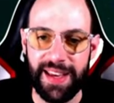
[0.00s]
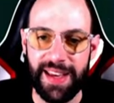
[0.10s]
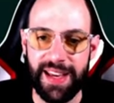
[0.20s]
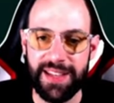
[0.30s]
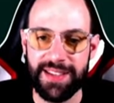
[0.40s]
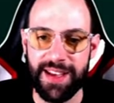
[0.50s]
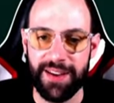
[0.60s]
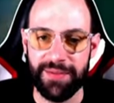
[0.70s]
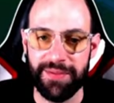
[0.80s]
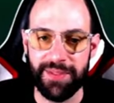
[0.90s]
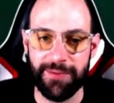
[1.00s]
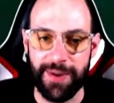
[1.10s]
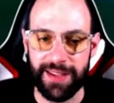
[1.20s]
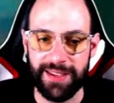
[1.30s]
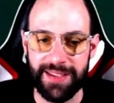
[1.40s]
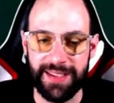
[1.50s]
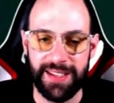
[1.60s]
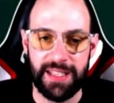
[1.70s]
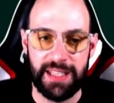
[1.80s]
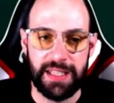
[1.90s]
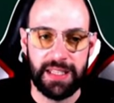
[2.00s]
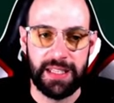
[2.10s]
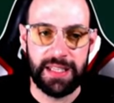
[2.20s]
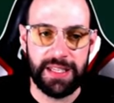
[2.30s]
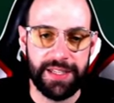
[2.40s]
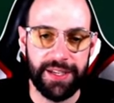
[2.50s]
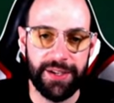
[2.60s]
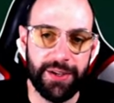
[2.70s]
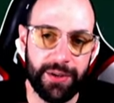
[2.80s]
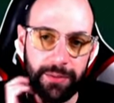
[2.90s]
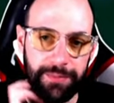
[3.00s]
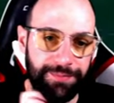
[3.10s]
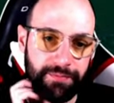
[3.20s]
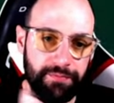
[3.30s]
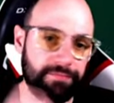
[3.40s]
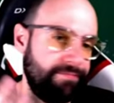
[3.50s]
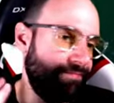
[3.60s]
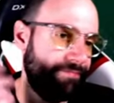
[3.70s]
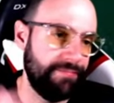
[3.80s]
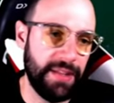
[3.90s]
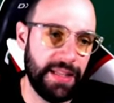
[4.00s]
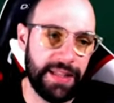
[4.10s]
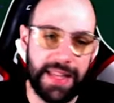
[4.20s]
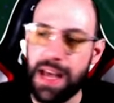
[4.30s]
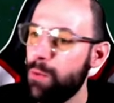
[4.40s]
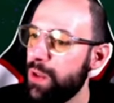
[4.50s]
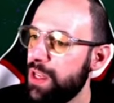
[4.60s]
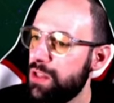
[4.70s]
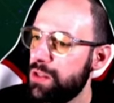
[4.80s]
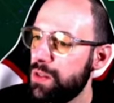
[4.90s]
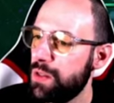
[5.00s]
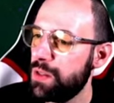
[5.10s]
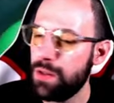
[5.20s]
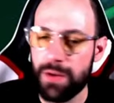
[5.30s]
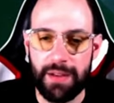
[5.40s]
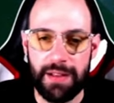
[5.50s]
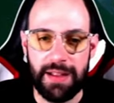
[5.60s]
It's done. Great. So now we need to